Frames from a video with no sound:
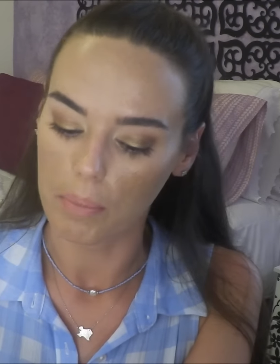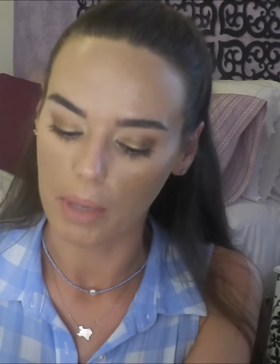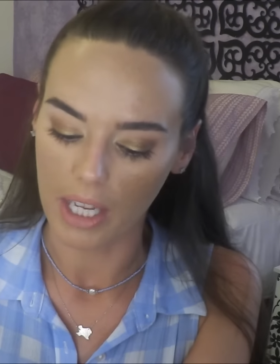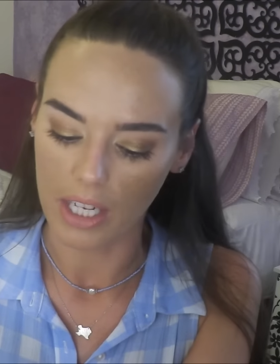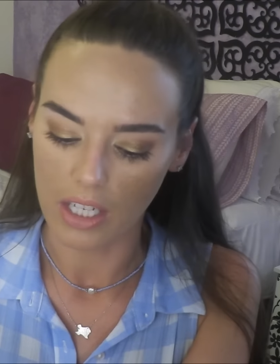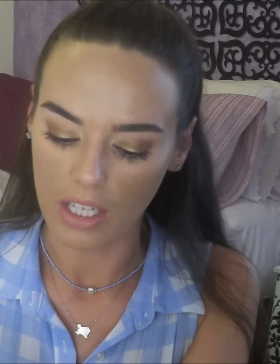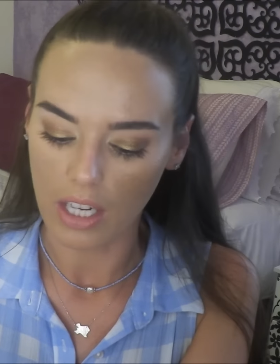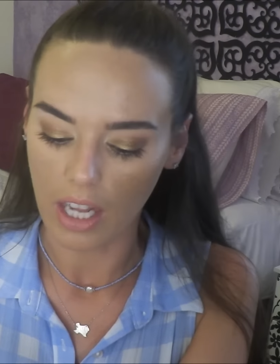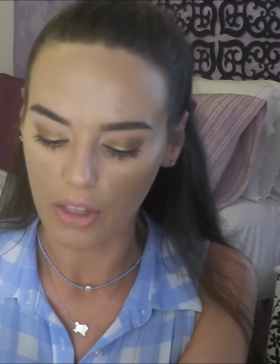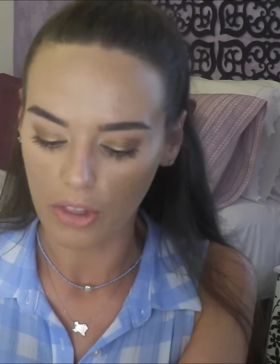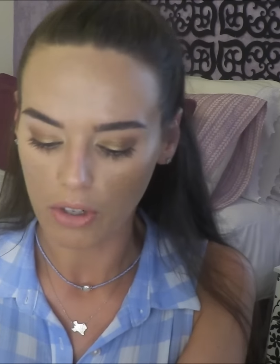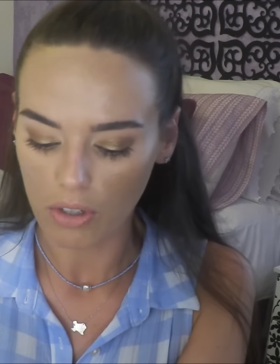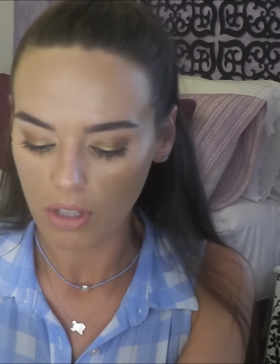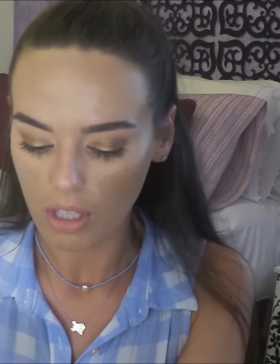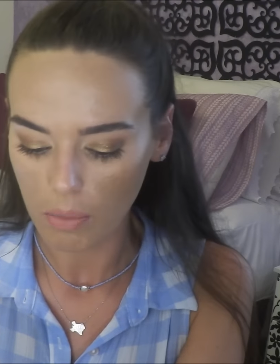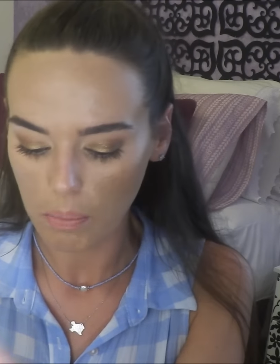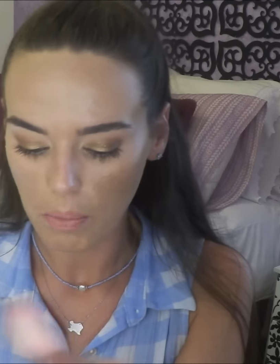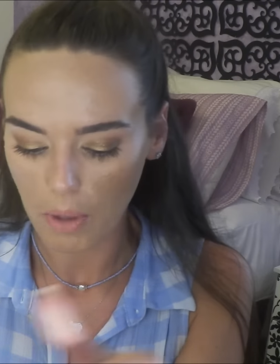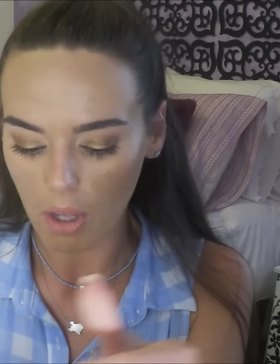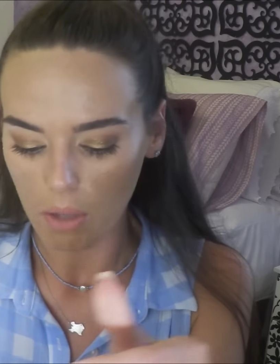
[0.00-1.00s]
another
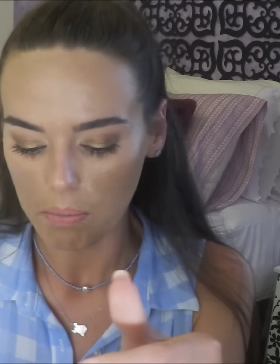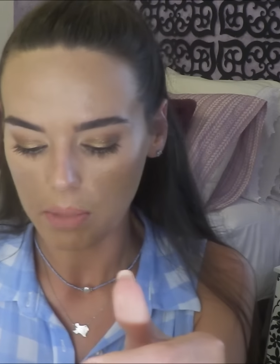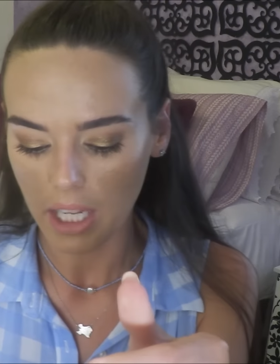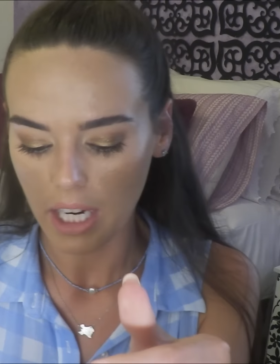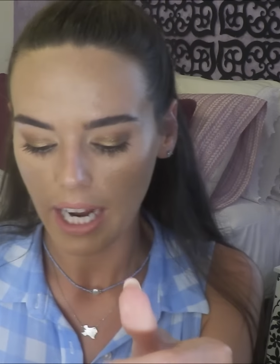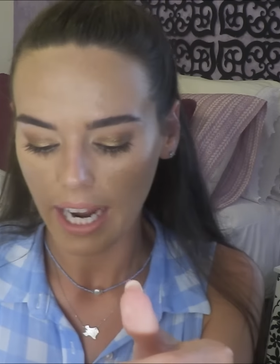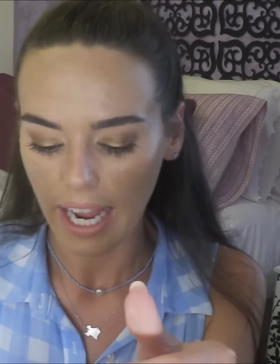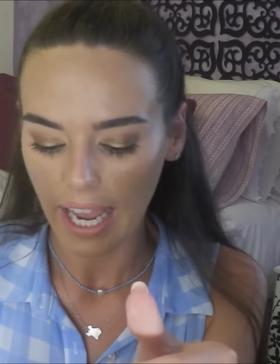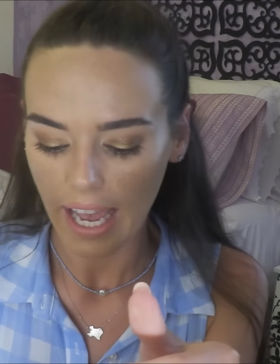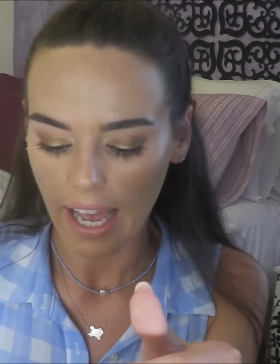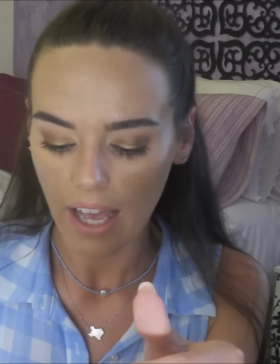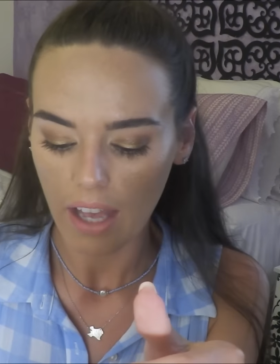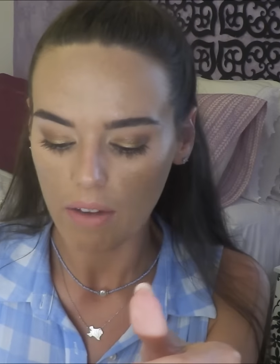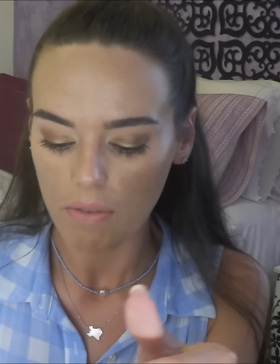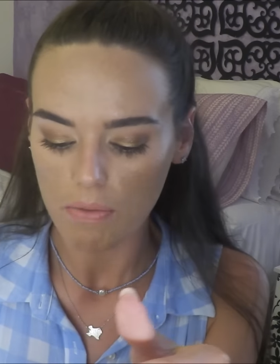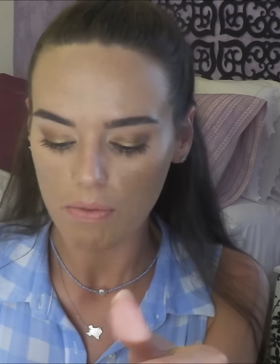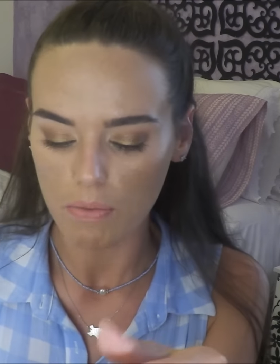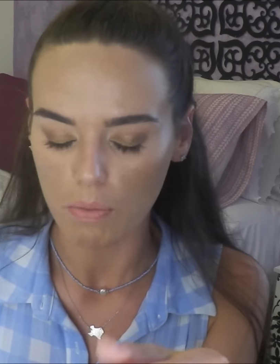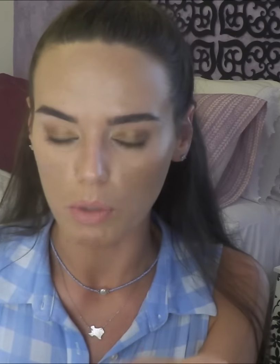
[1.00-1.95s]
lip balm that I have,